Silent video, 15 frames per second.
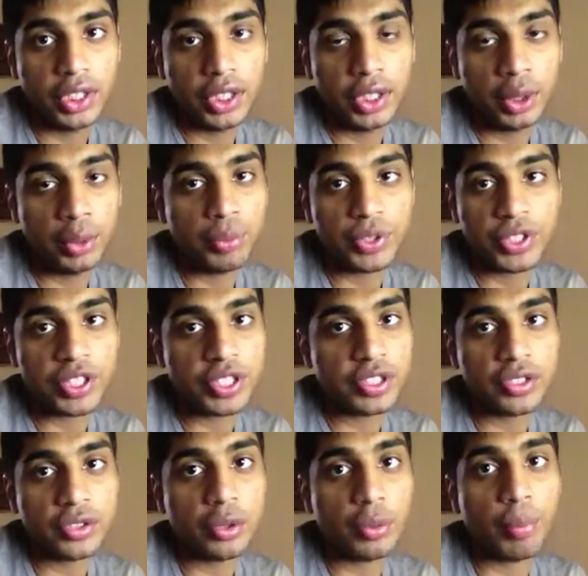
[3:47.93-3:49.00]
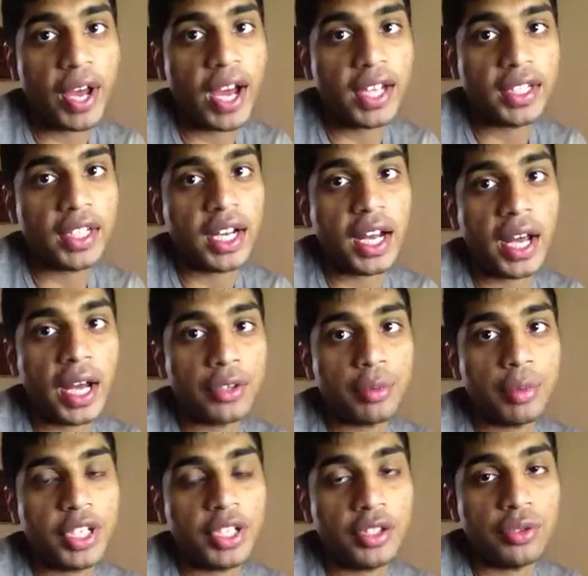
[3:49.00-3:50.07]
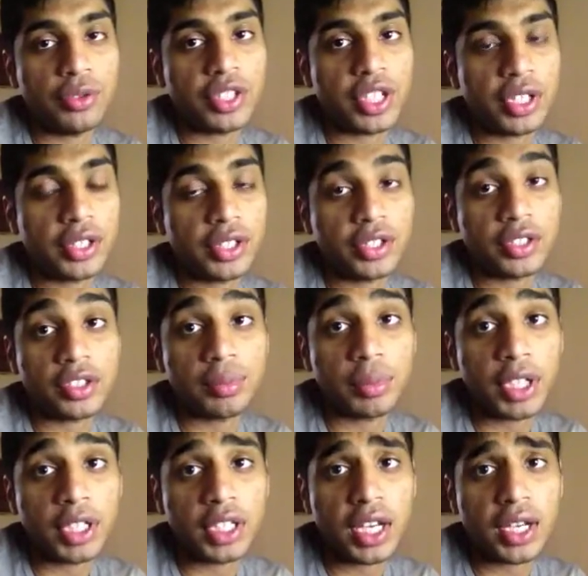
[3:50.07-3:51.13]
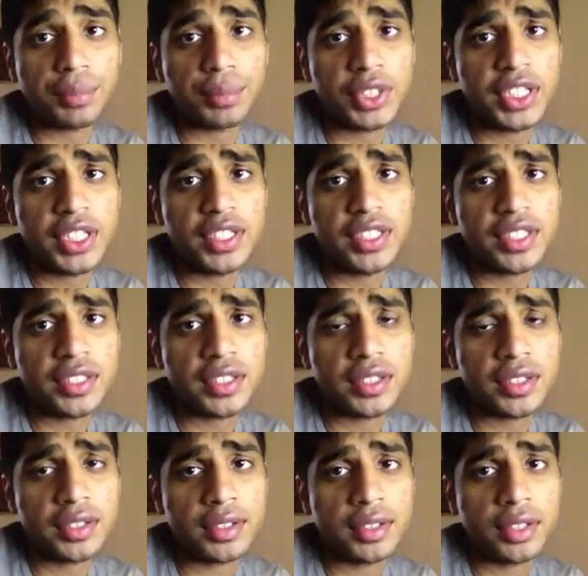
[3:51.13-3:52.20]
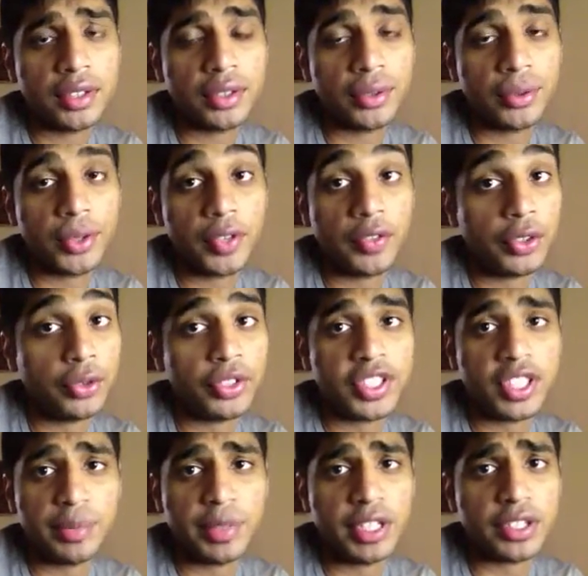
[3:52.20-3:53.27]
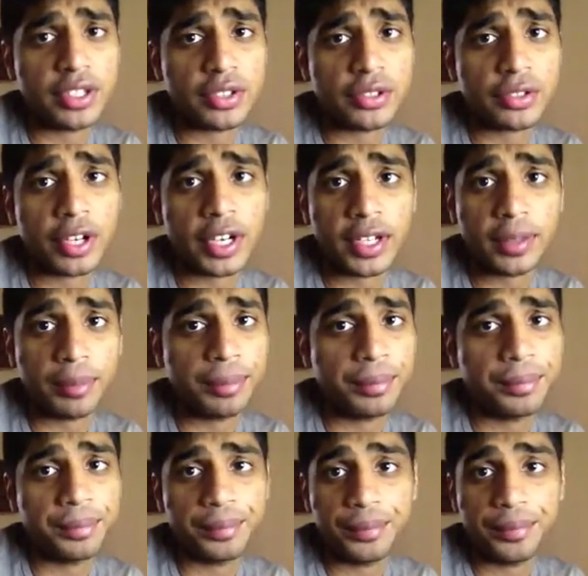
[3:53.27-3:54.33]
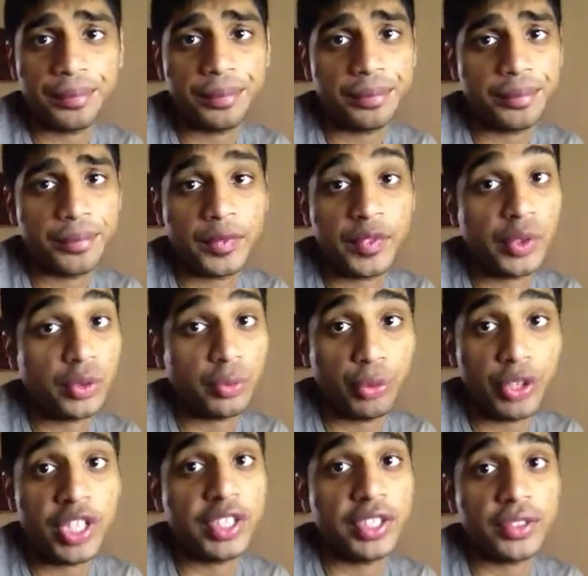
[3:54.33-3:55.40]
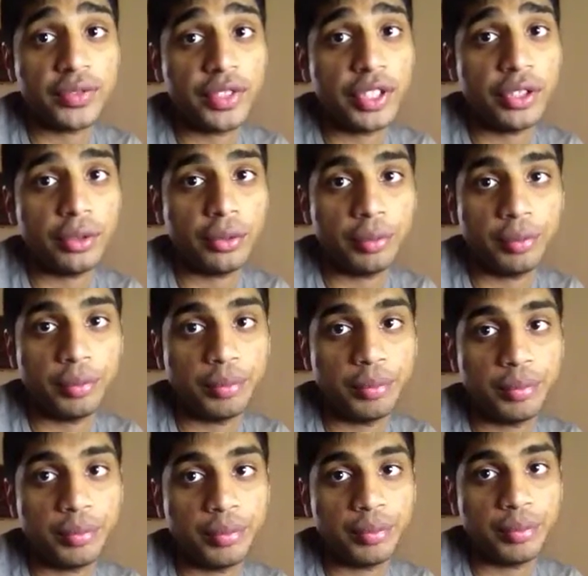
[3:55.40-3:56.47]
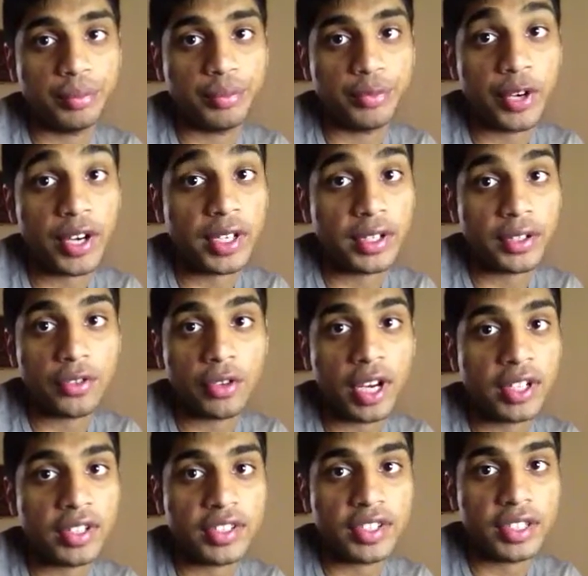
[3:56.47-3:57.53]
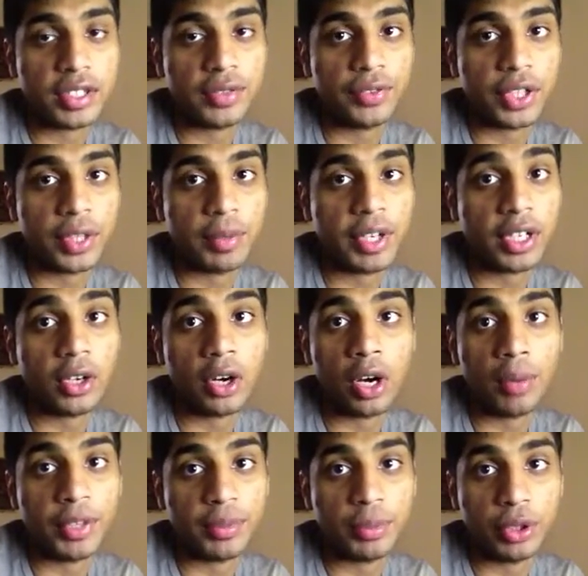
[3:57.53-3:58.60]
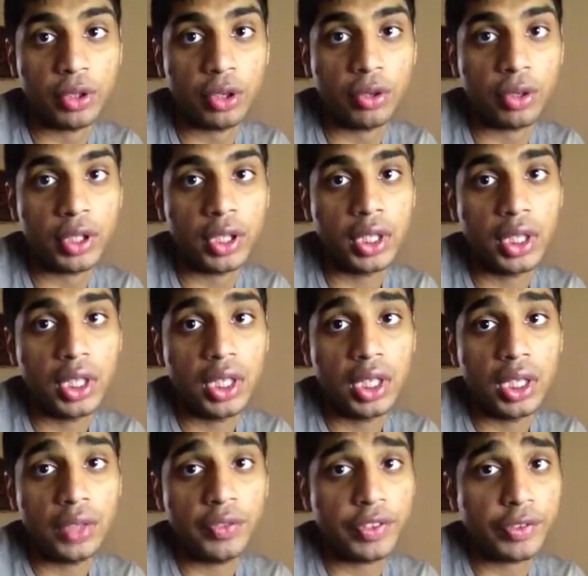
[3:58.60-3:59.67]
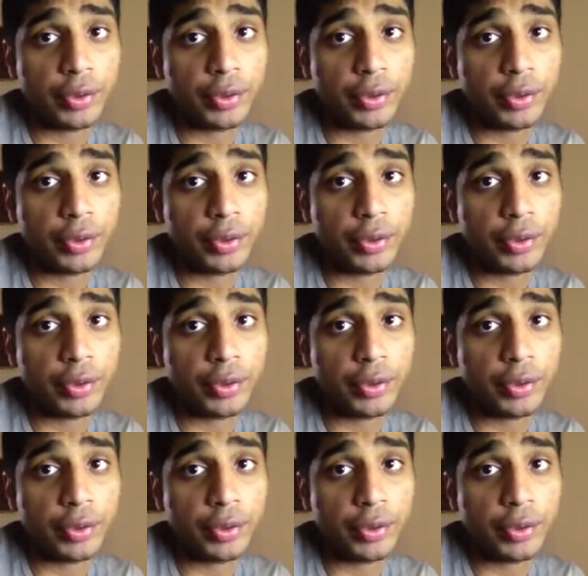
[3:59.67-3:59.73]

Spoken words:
it was just so bad that I had to make a news out of this. But yeah, please, if you do see me, subscribe. If you're reading this video, try and see if you can make a comment below. If you have